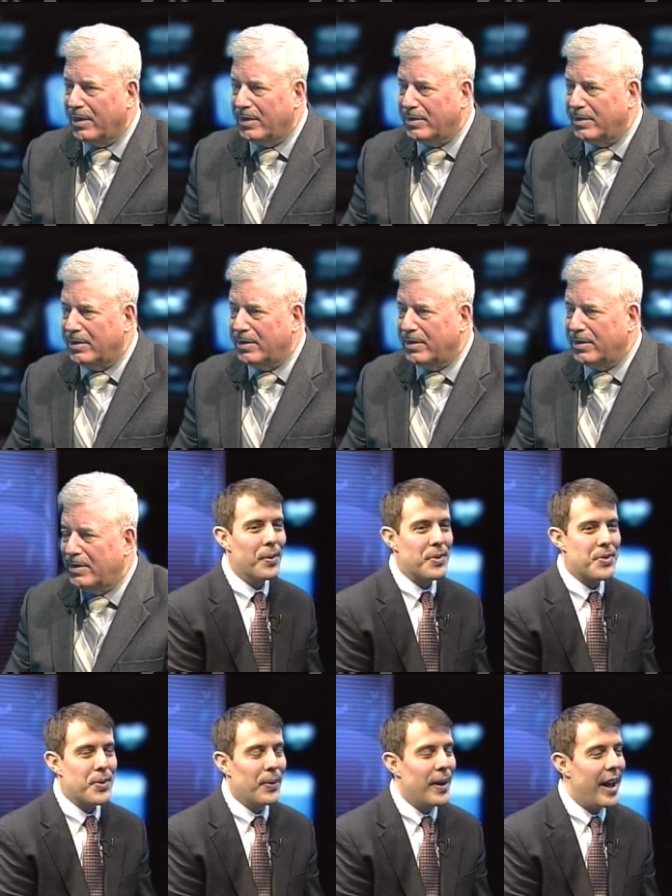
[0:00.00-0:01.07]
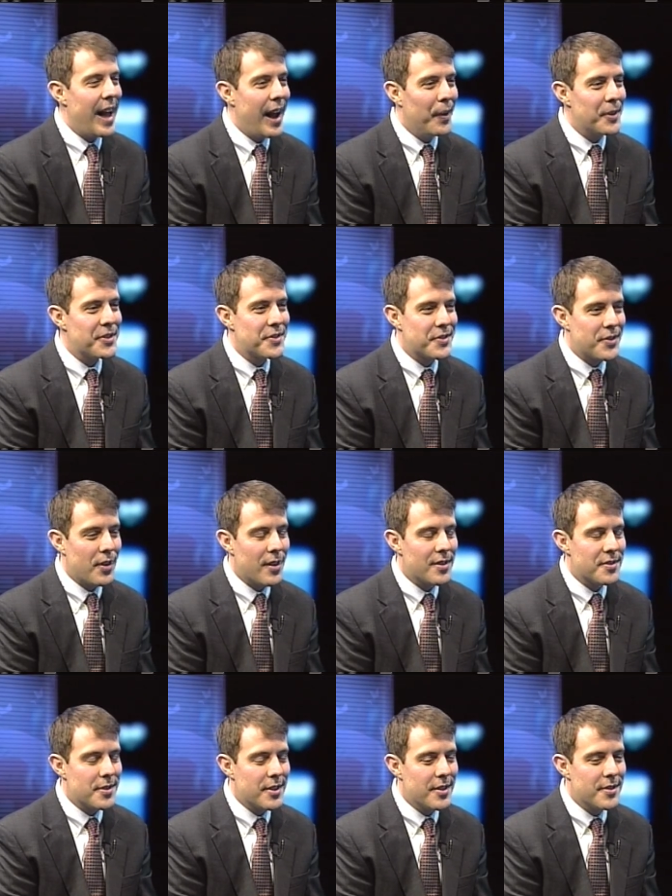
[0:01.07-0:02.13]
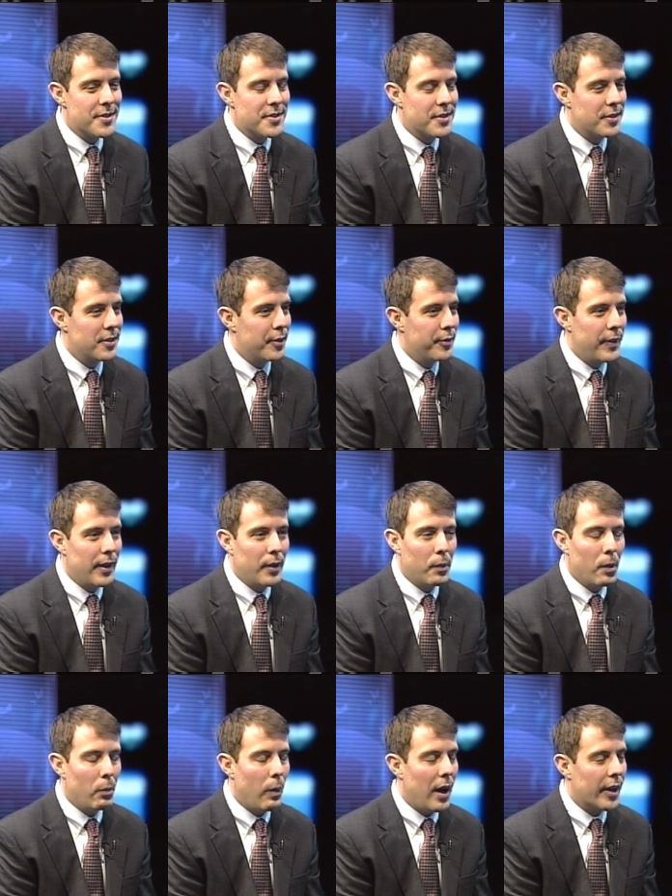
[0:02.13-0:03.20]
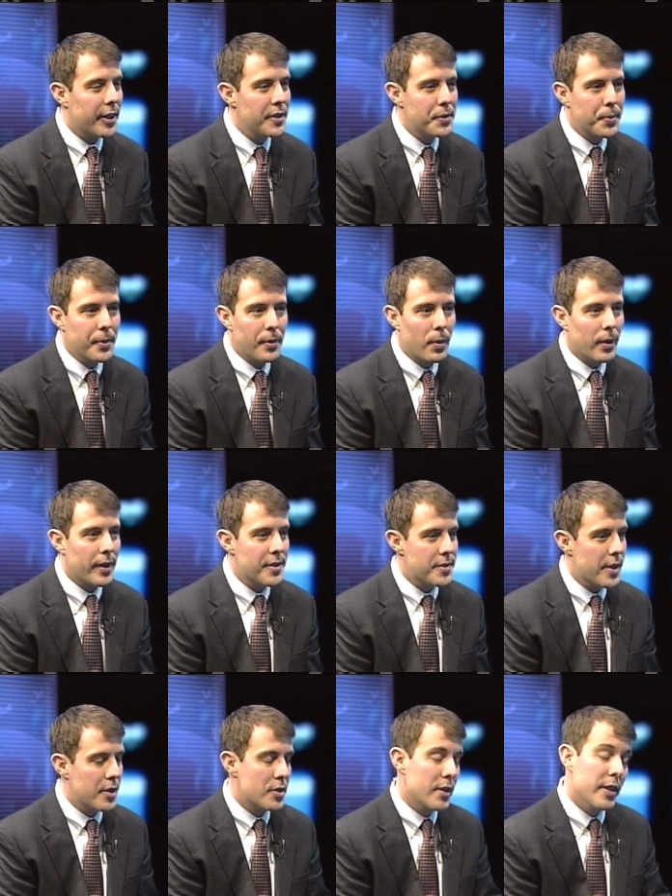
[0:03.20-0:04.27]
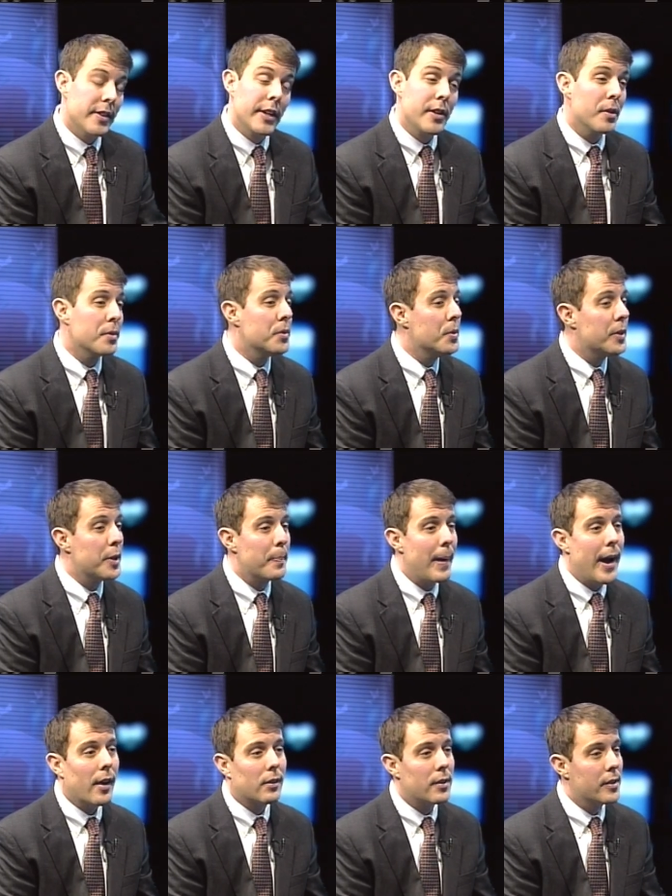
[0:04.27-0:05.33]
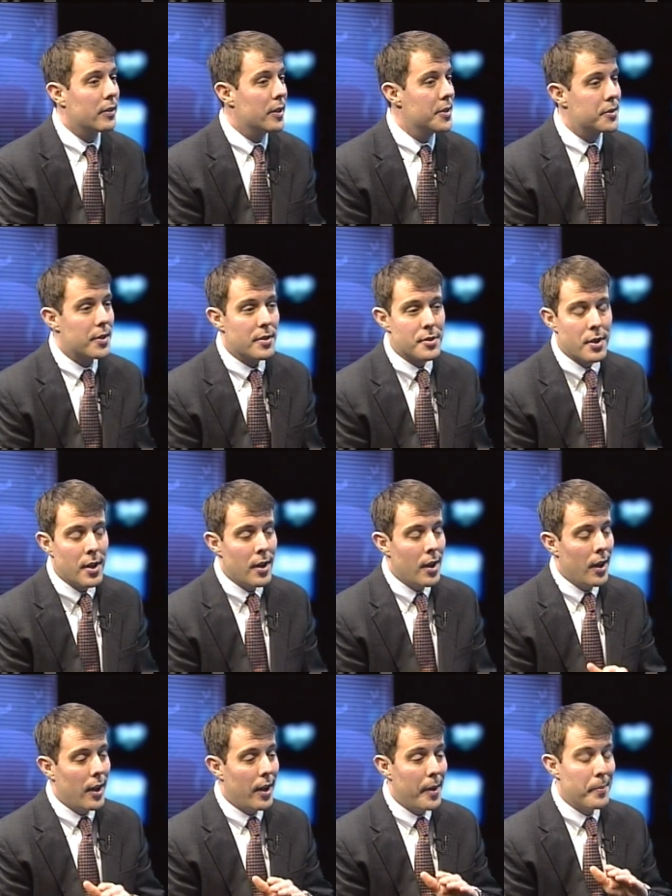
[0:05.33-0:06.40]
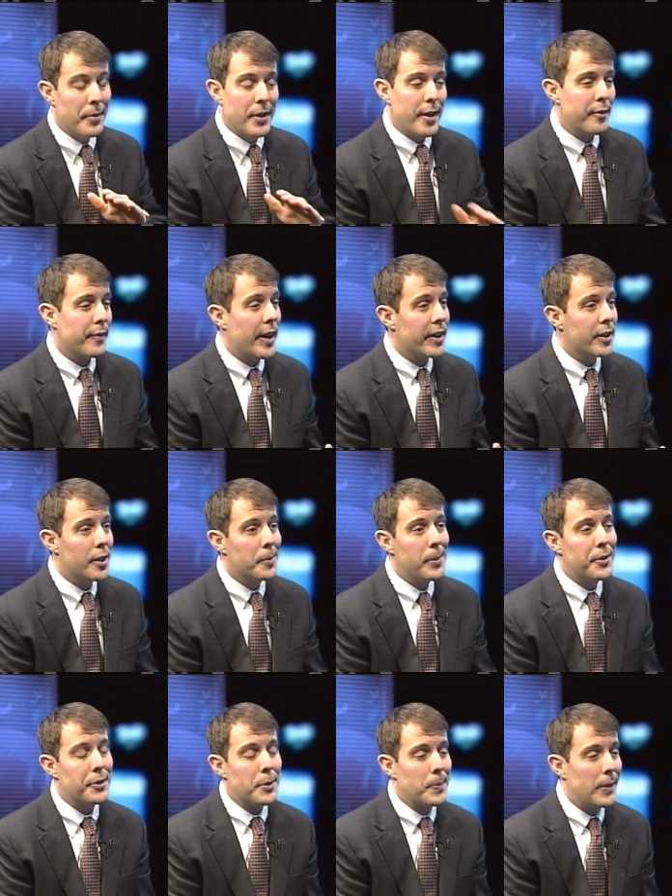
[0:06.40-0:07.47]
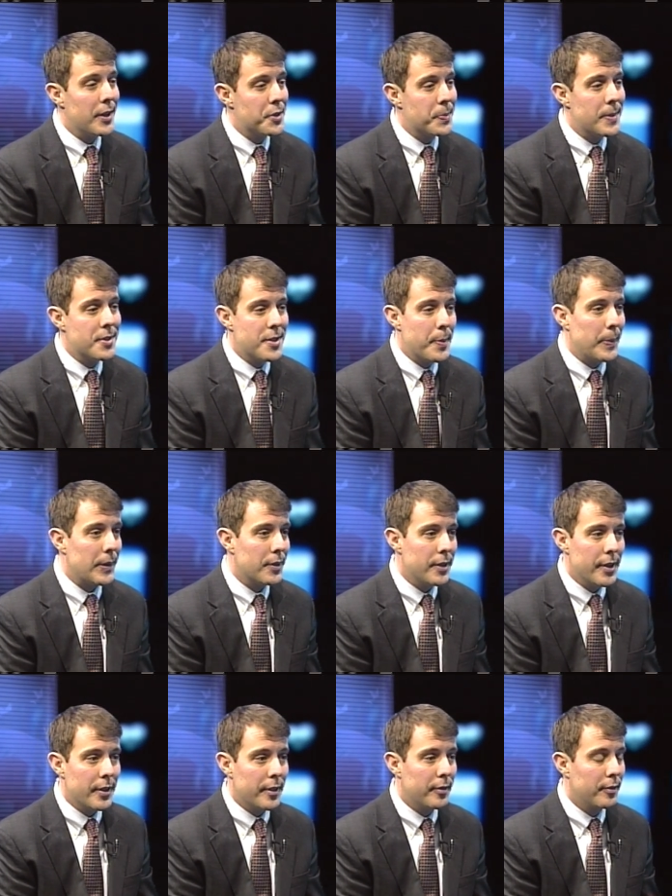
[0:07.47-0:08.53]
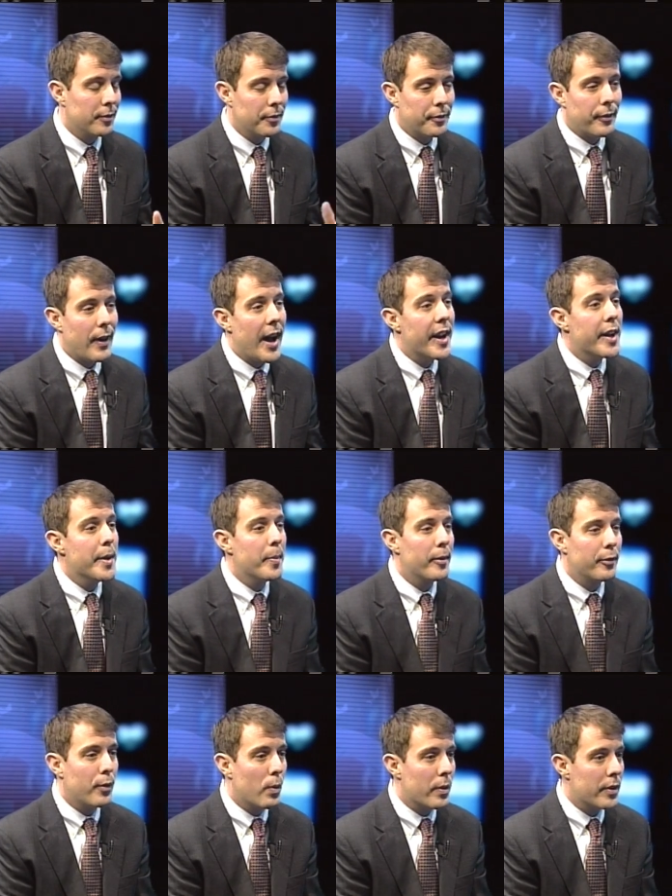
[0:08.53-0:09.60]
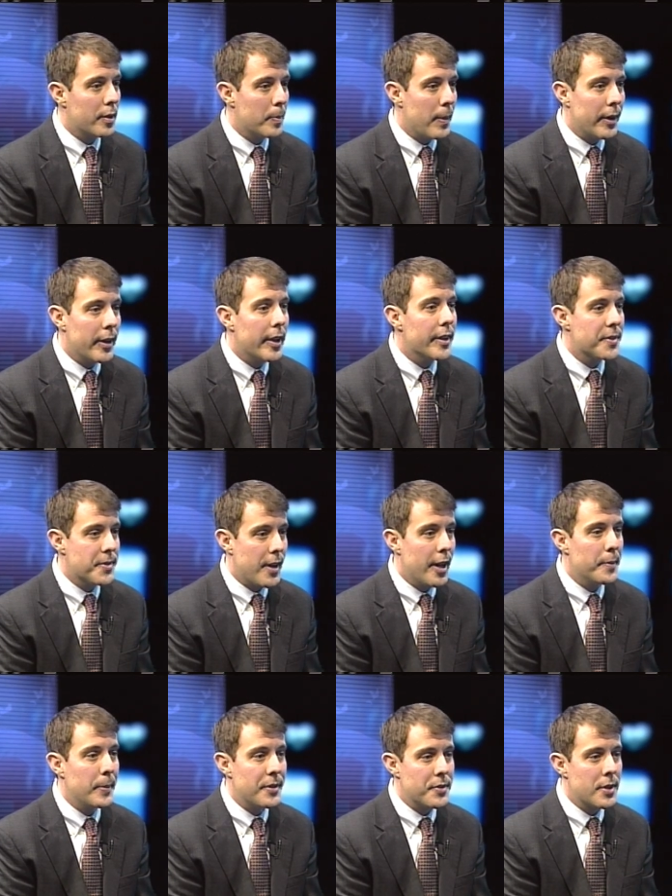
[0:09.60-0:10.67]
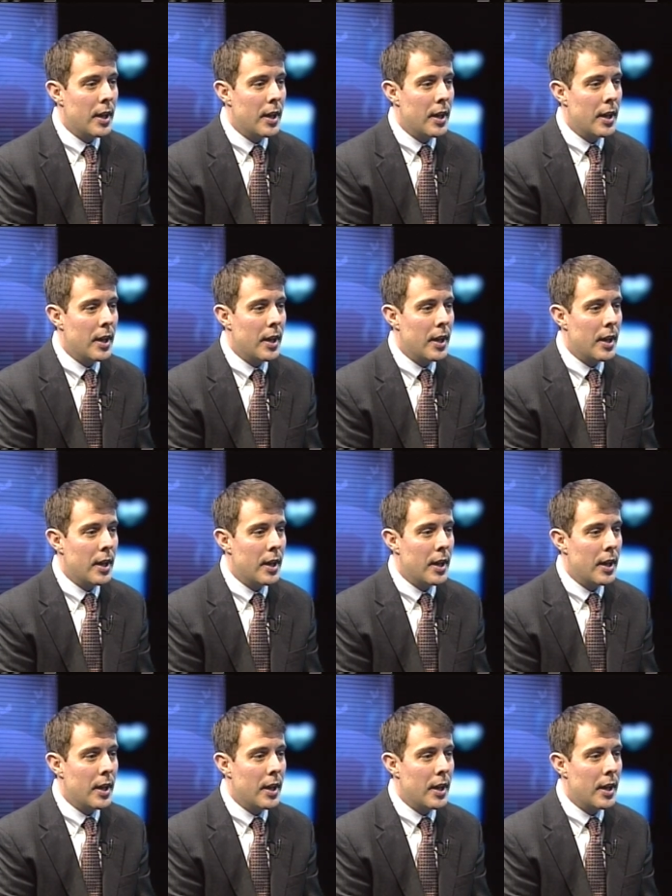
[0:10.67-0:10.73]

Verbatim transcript: So how it starts is the fellow will walk into an organization and they don't do any background research. They find out about their placement typically the Friday before their Monday assignments.